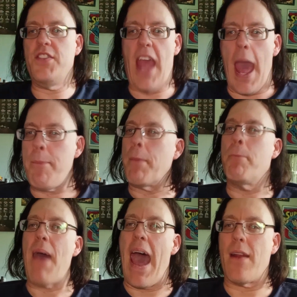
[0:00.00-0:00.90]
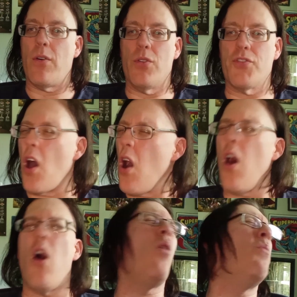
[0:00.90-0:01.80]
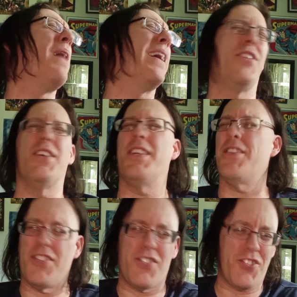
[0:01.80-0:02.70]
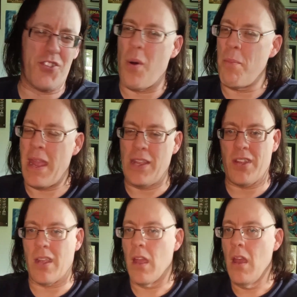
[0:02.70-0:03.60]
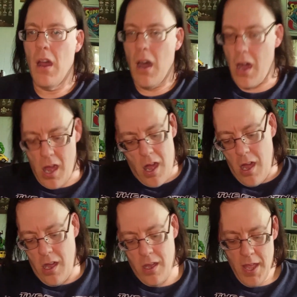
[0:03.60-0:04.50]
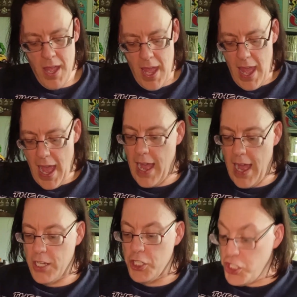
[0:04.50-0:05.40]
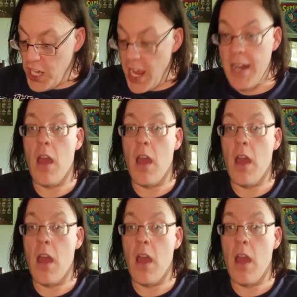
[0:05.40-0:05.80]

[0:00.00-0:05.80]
epic battles. Oh my goodness, it's so amazing. Oh, Shinji